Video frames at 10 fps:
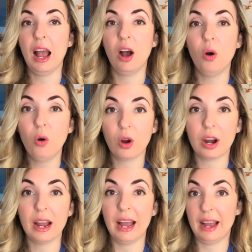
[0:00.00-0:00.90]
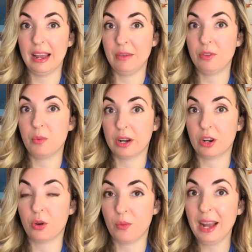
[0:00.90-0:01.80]
or if you want to
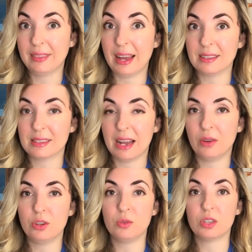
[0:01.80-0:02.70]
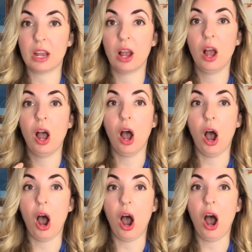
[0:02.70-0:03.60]
correct that sound, you say
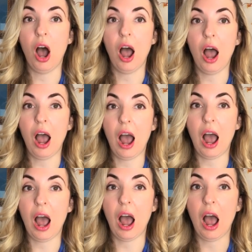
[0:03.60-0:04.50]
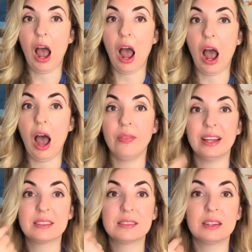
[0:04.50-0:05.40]
ah, ah, ah.
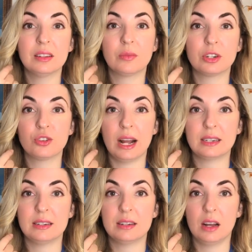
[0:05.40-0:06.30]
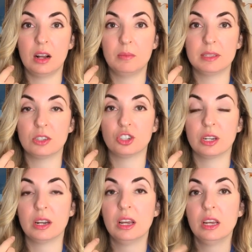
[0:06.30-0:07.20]
That's still a retracted tongue
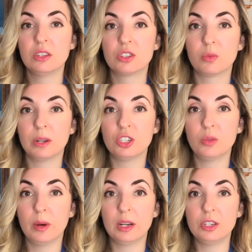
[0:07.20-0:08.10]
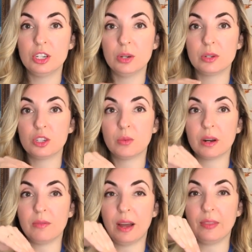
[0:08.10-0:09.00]
position. So what you want to do is you want to
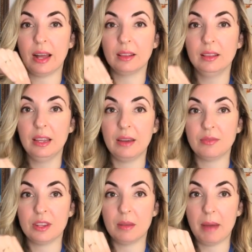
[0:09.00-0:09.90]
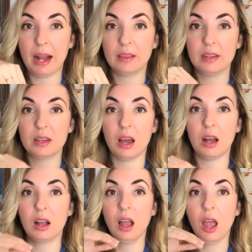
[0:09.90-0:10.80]
find that lift in the back of the tongue,